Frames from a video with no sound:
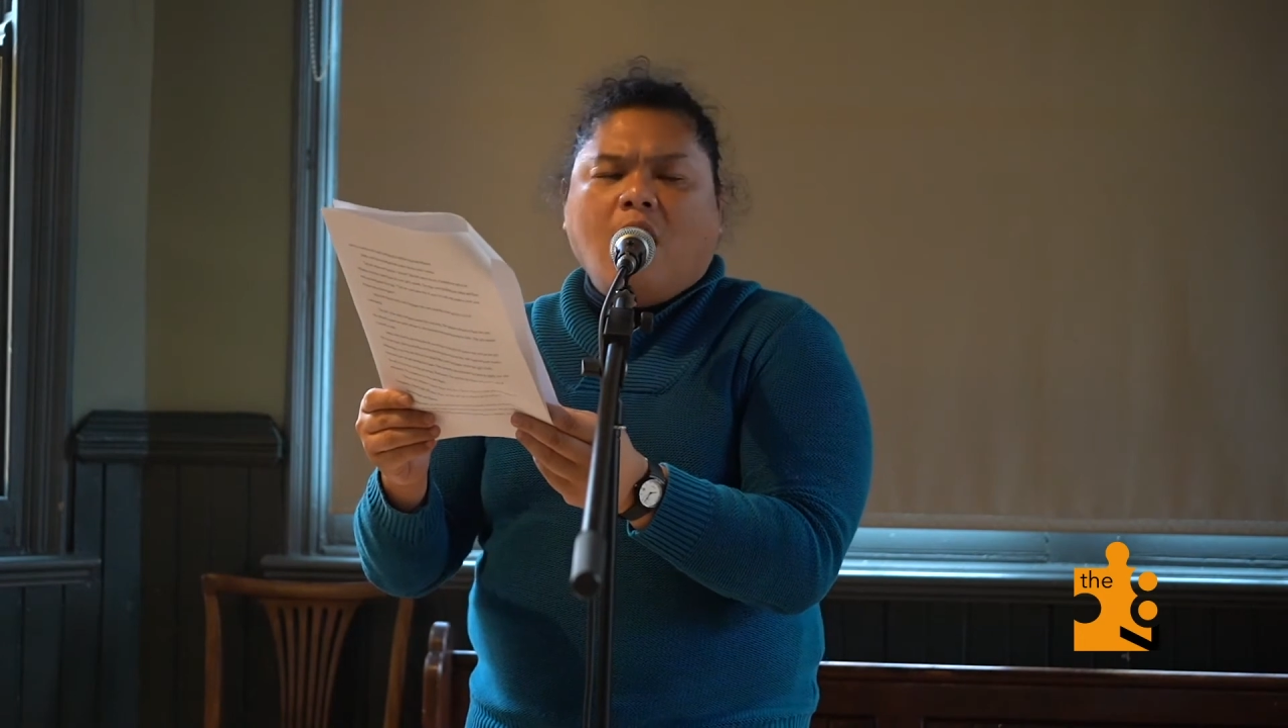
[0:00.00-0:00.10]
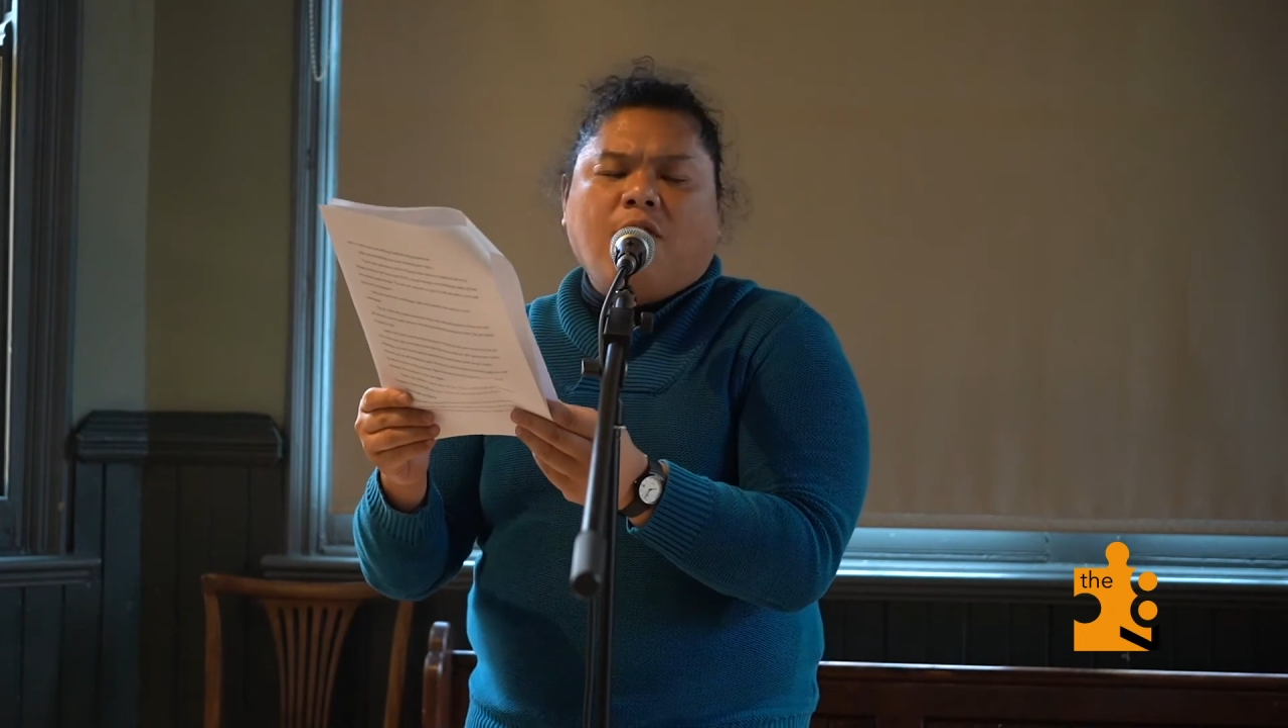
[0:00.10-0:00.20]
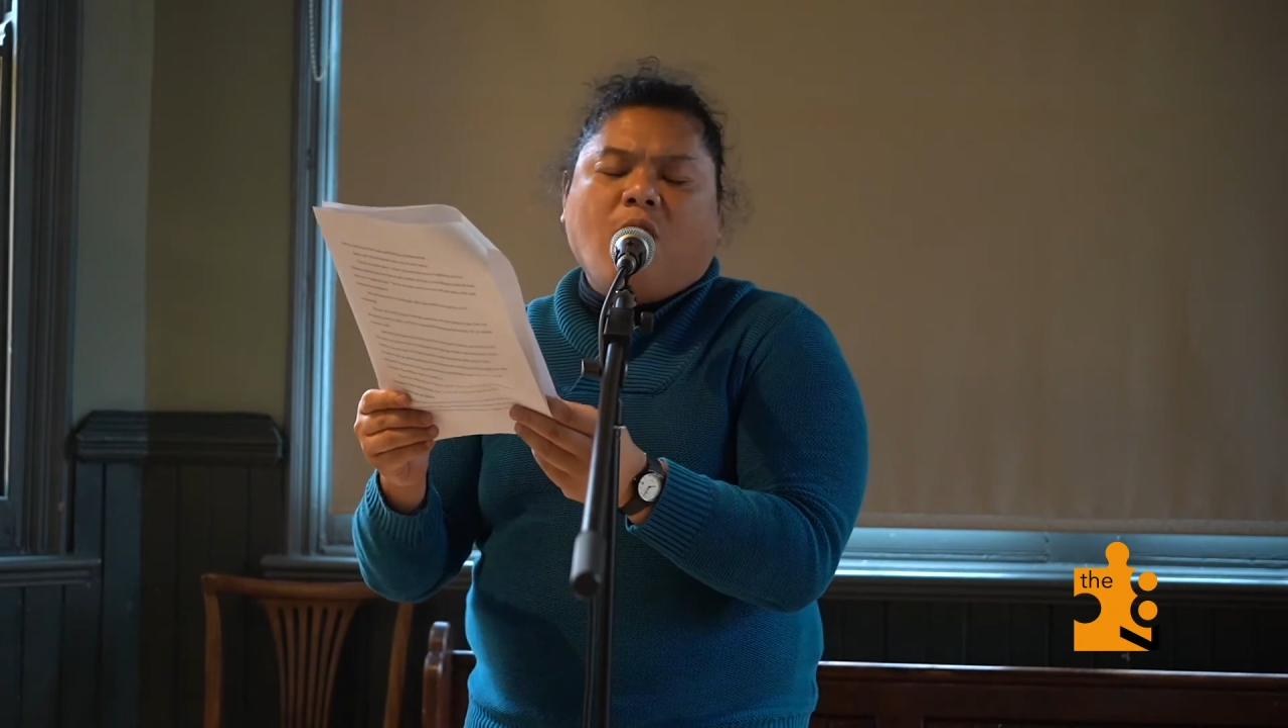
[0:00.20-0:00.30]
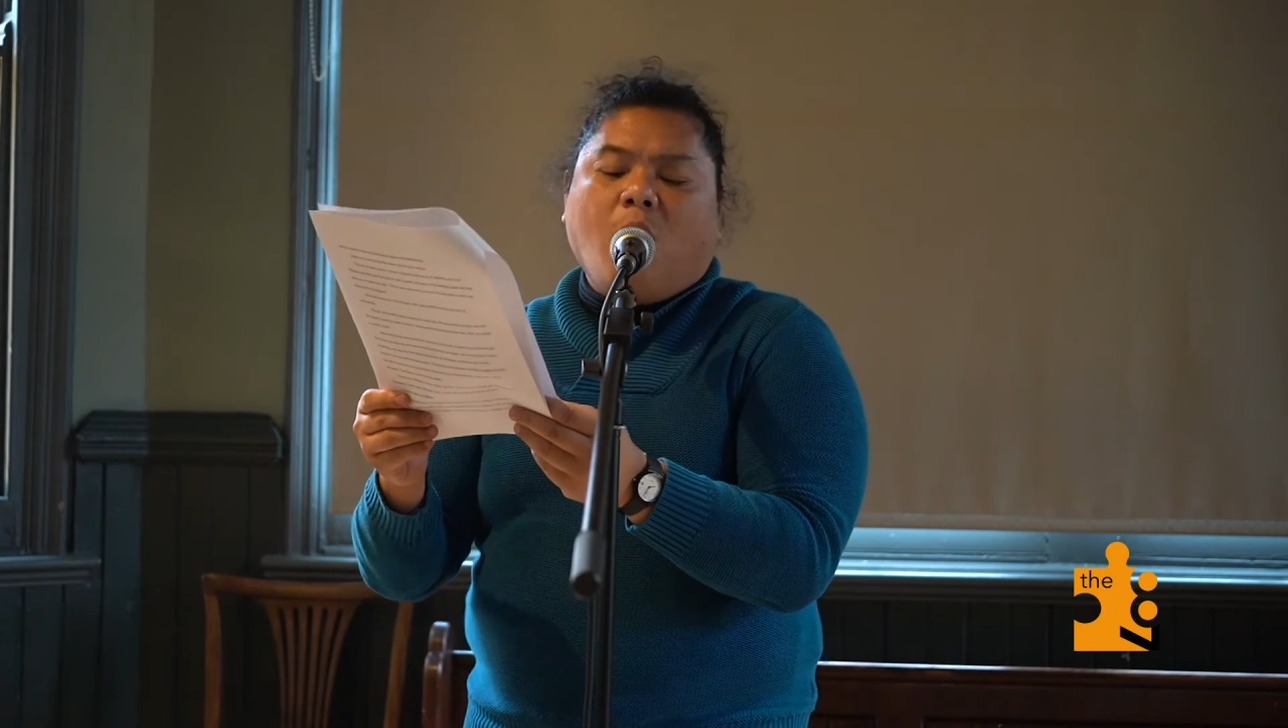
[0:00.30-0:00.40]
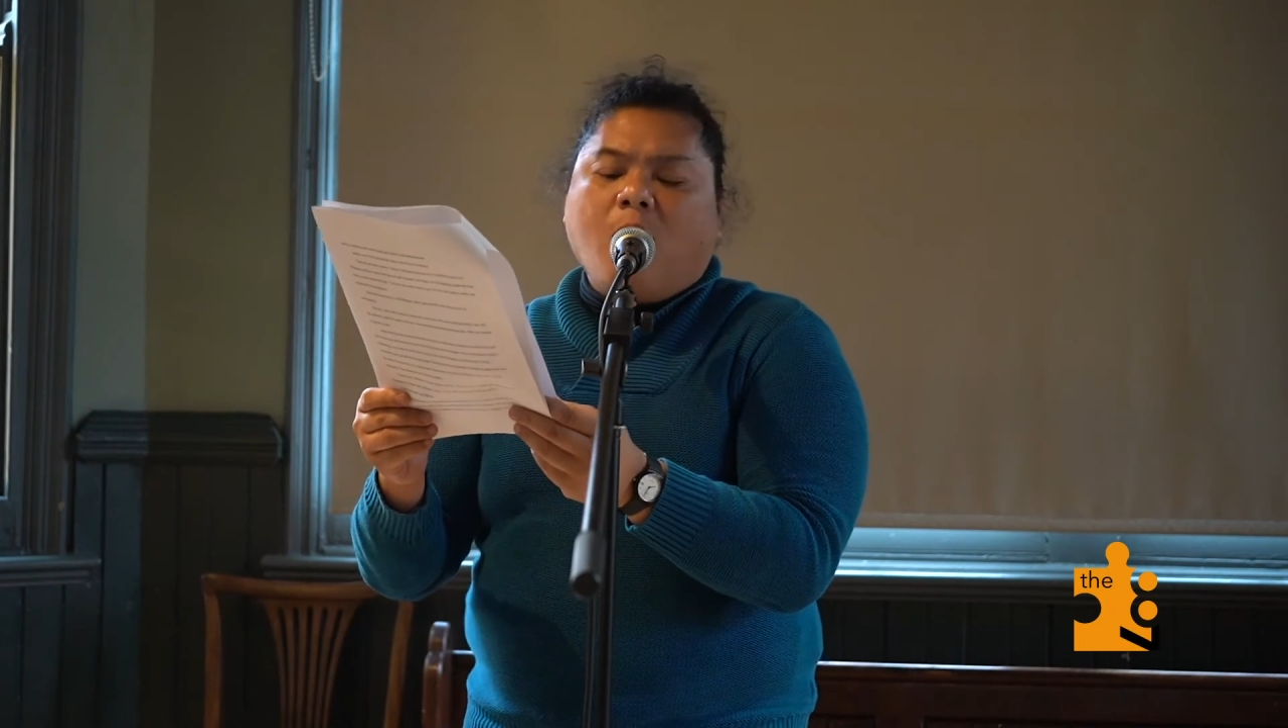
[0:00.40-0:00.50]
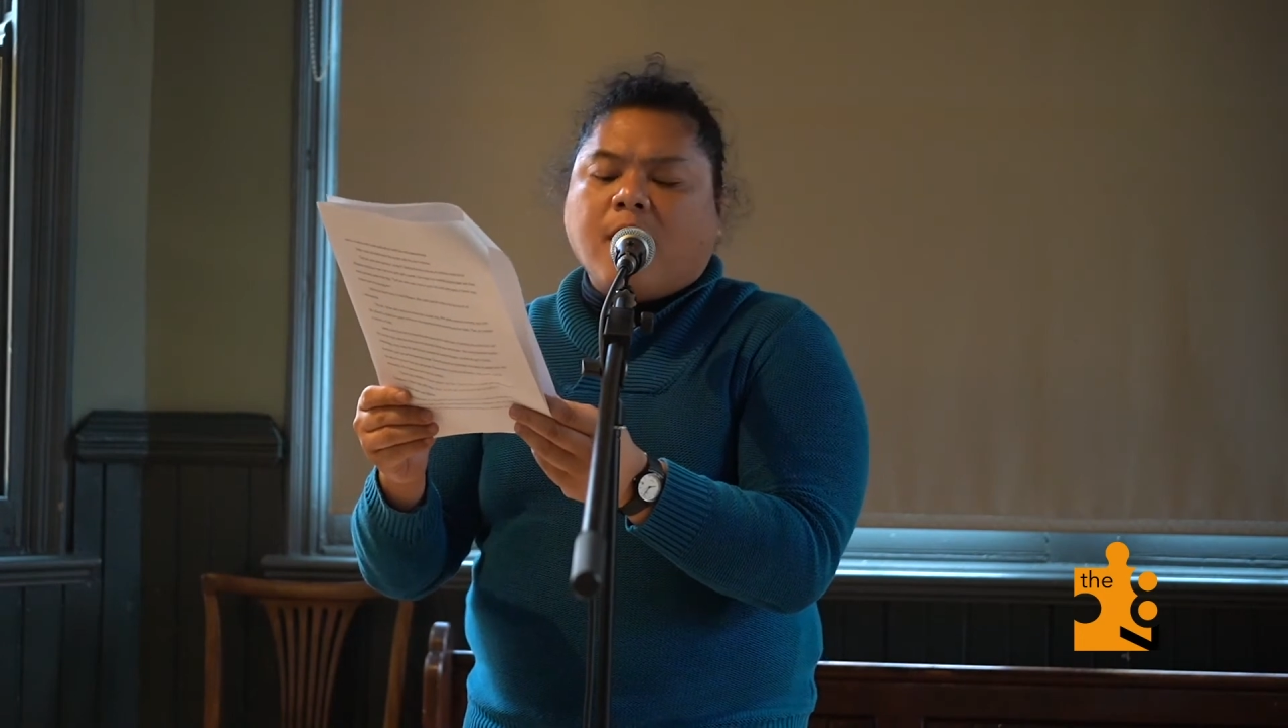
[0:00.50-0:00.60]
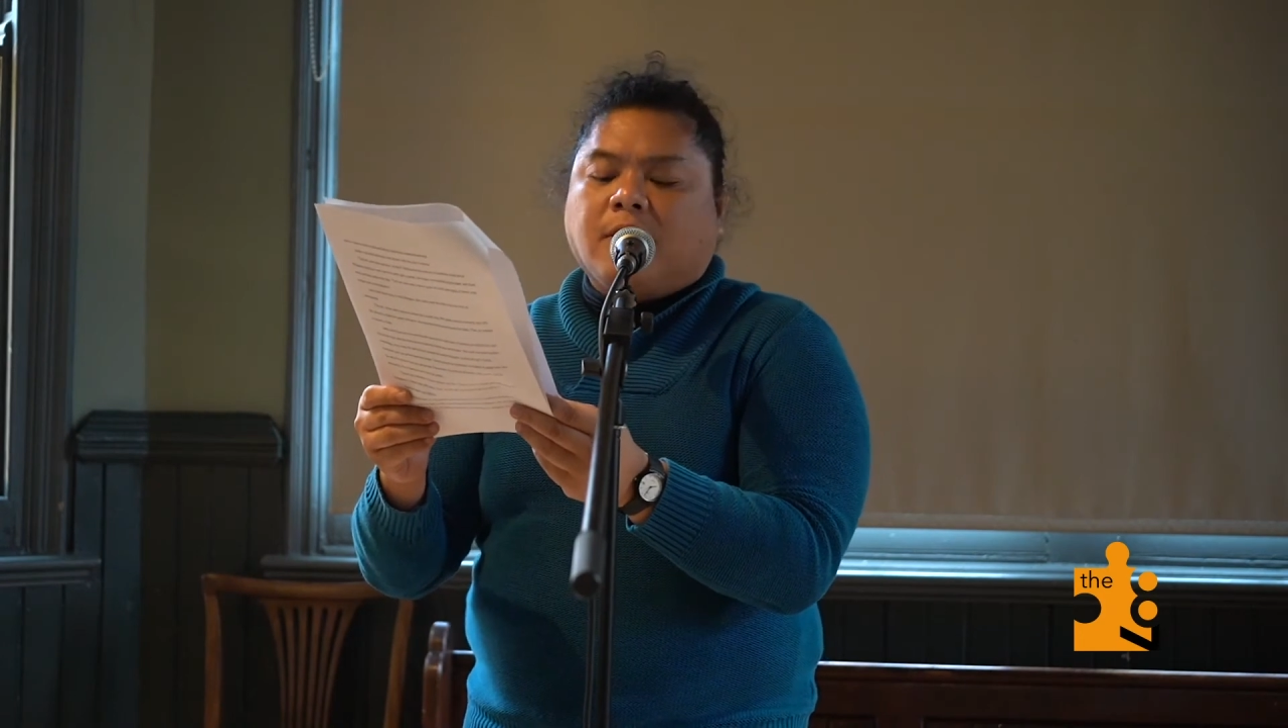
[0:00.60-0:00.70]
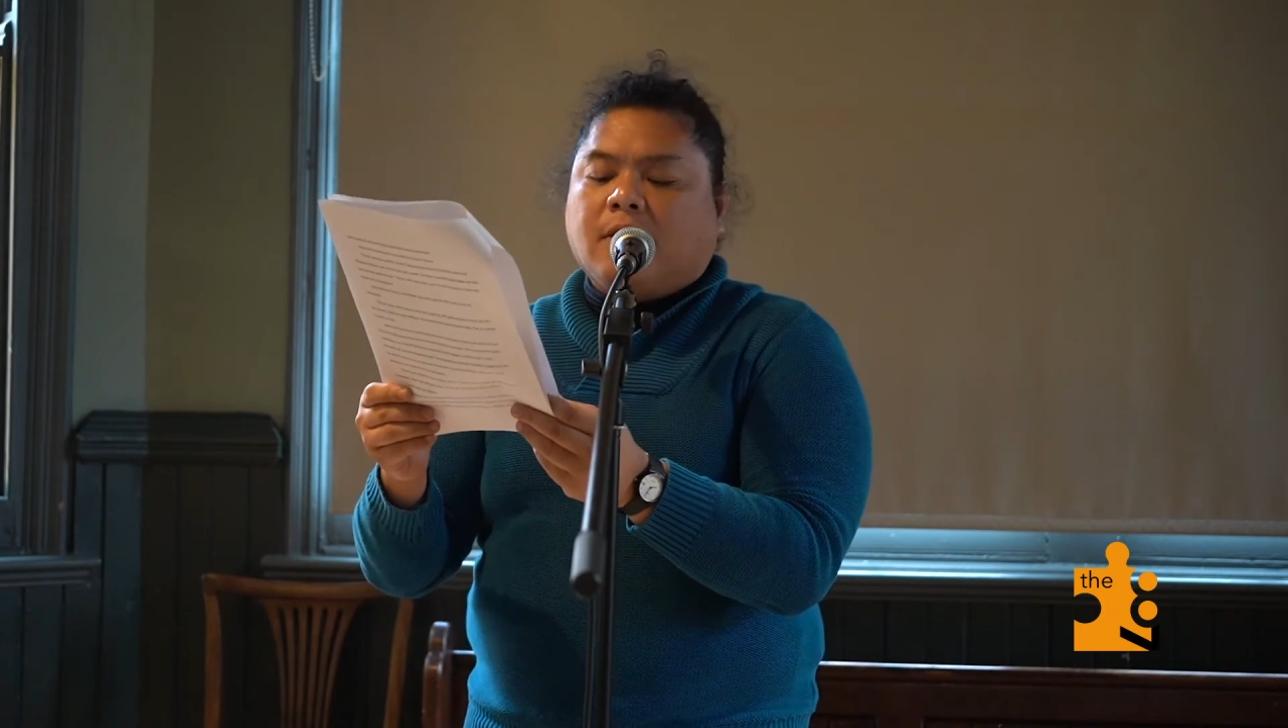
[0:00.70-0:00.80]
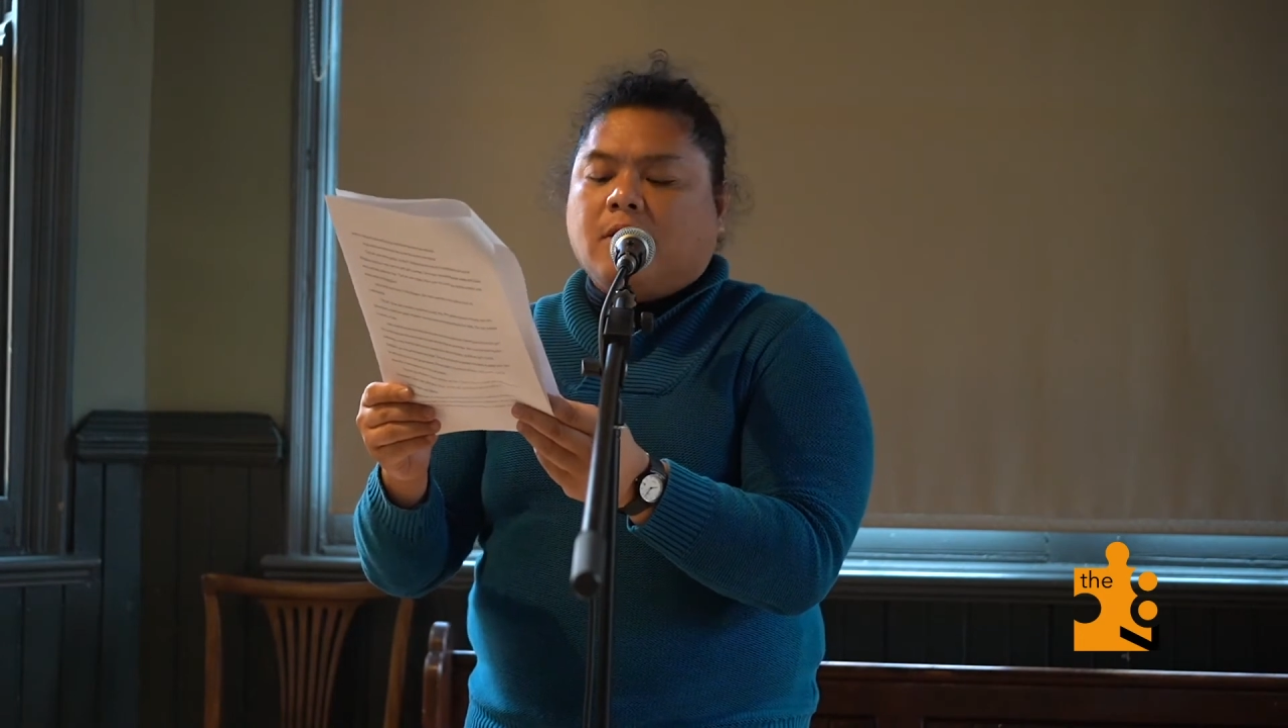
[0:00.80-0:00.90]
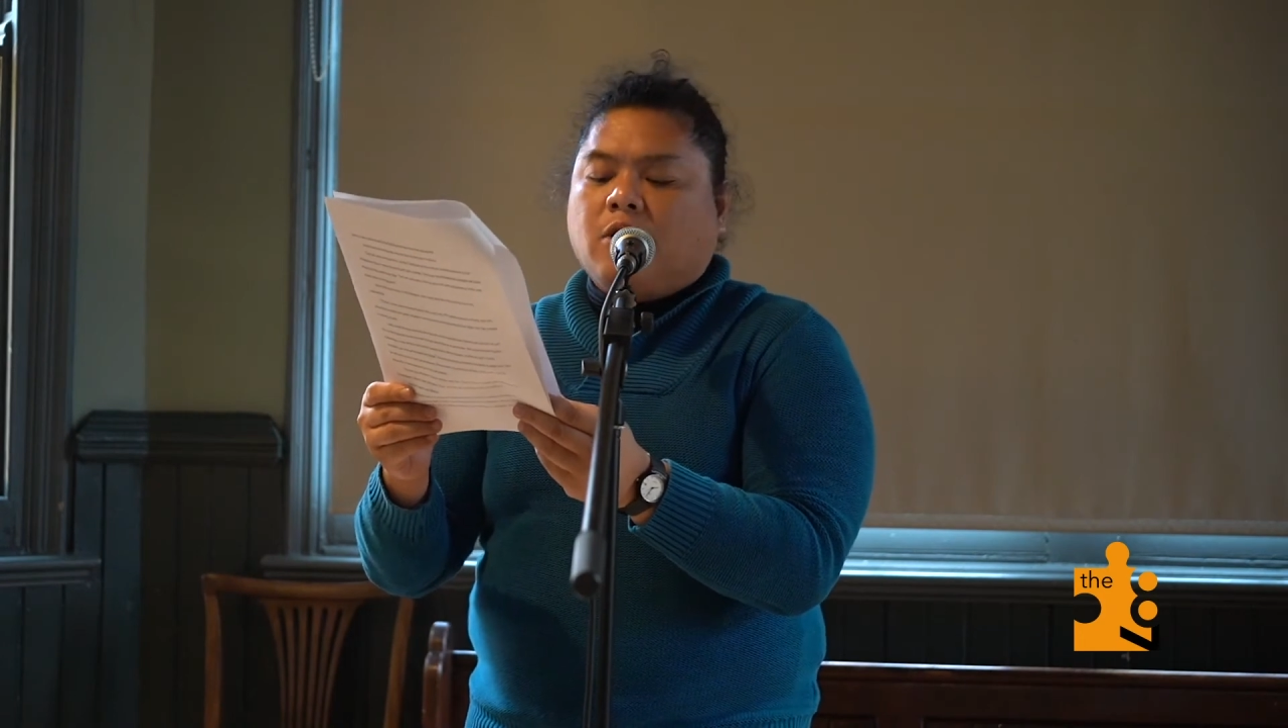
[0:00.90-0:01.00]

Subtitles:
Of course,